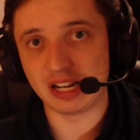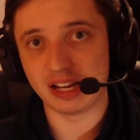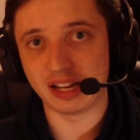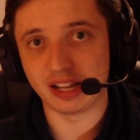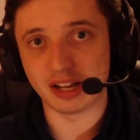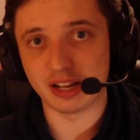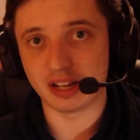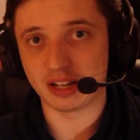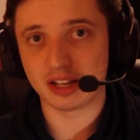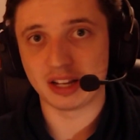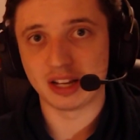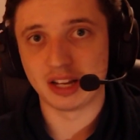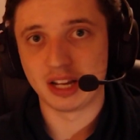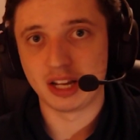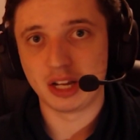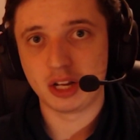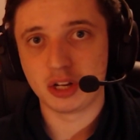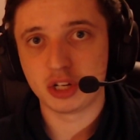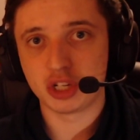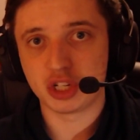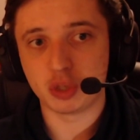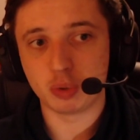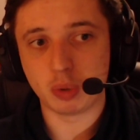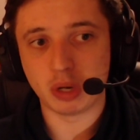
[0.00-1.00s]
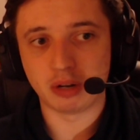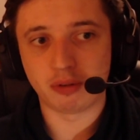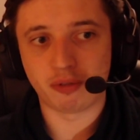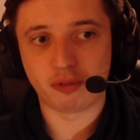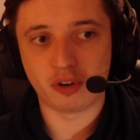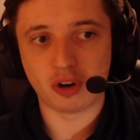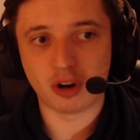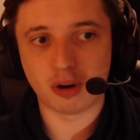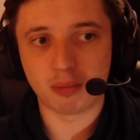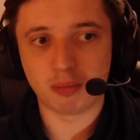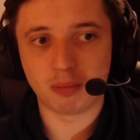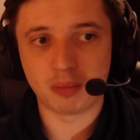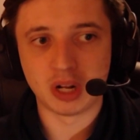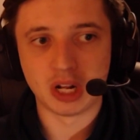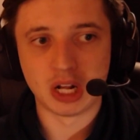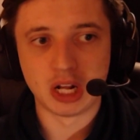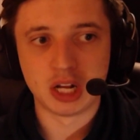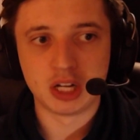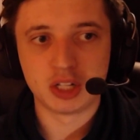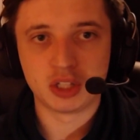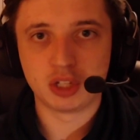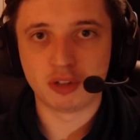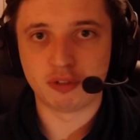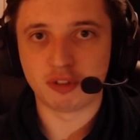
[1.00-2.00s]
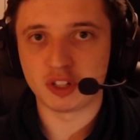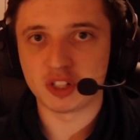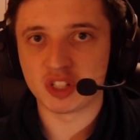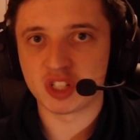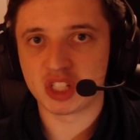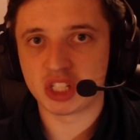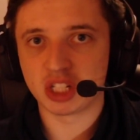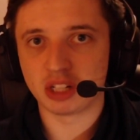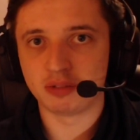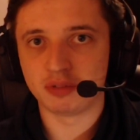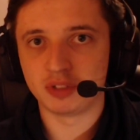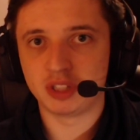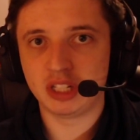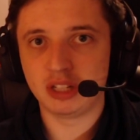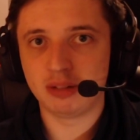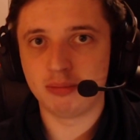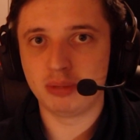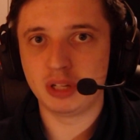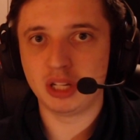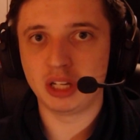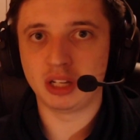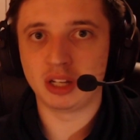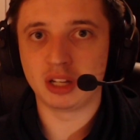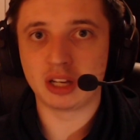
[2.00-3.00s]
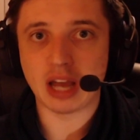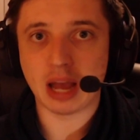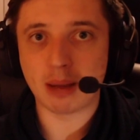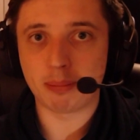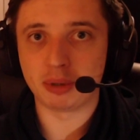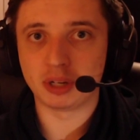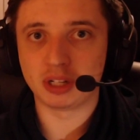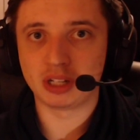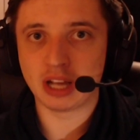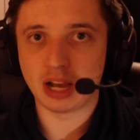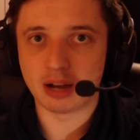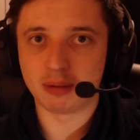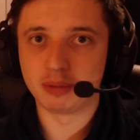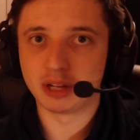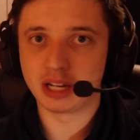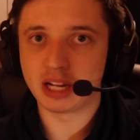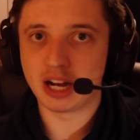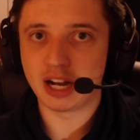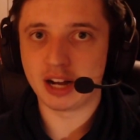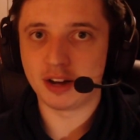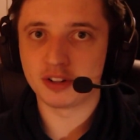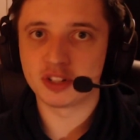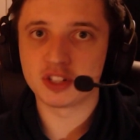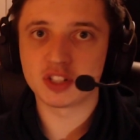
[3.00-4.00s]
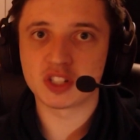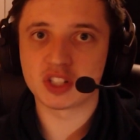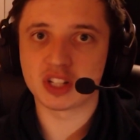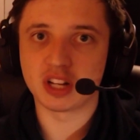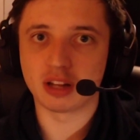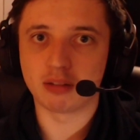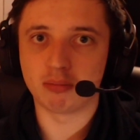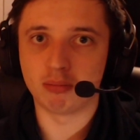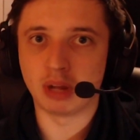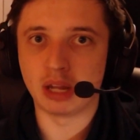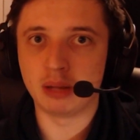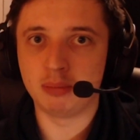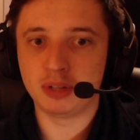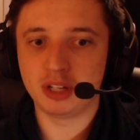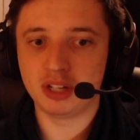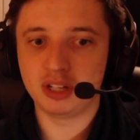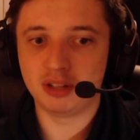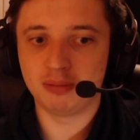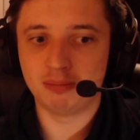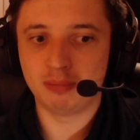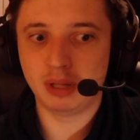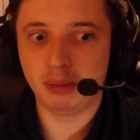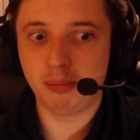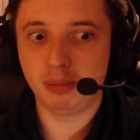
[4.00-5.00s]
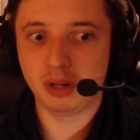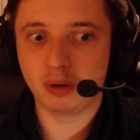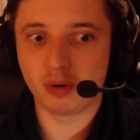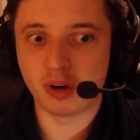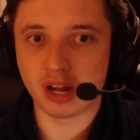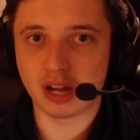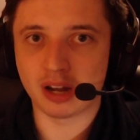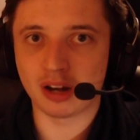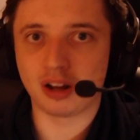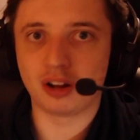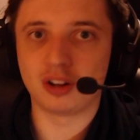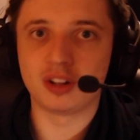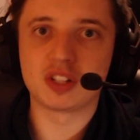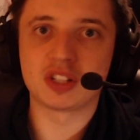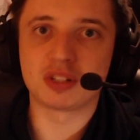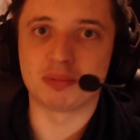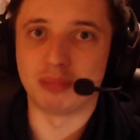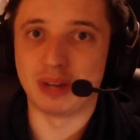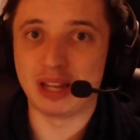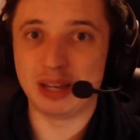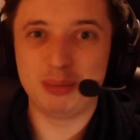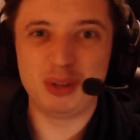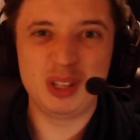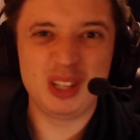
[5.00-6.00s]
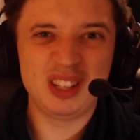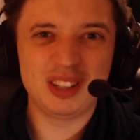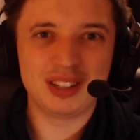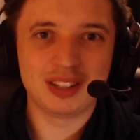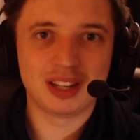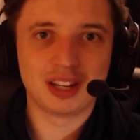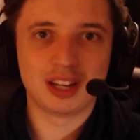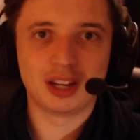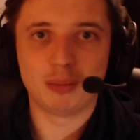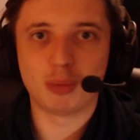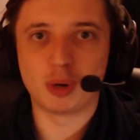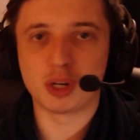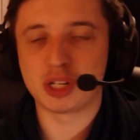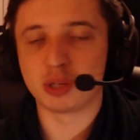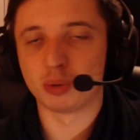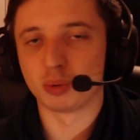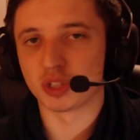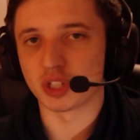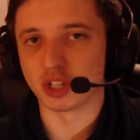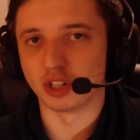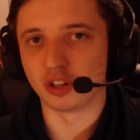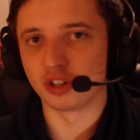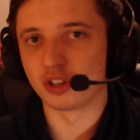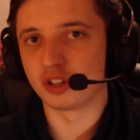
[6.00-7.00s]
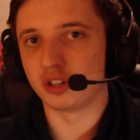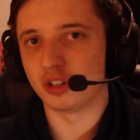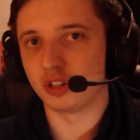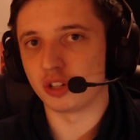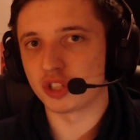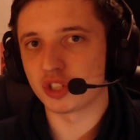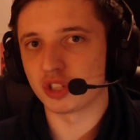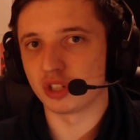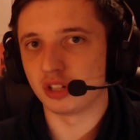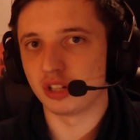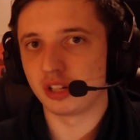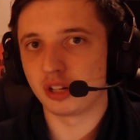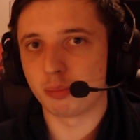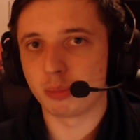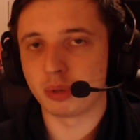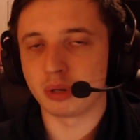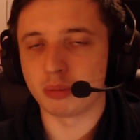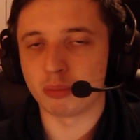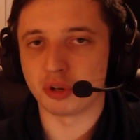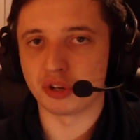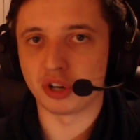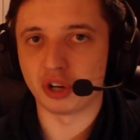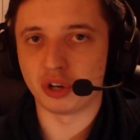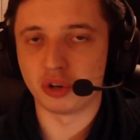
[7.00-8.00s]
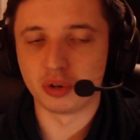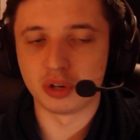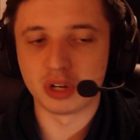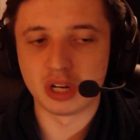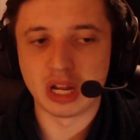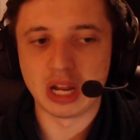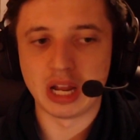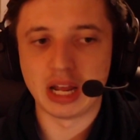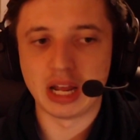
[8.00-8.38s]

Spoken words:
Like, she went from 2017 being an up-and-coming artist, like maybe BIBI right now is, maybe, but she was also a little bit more known.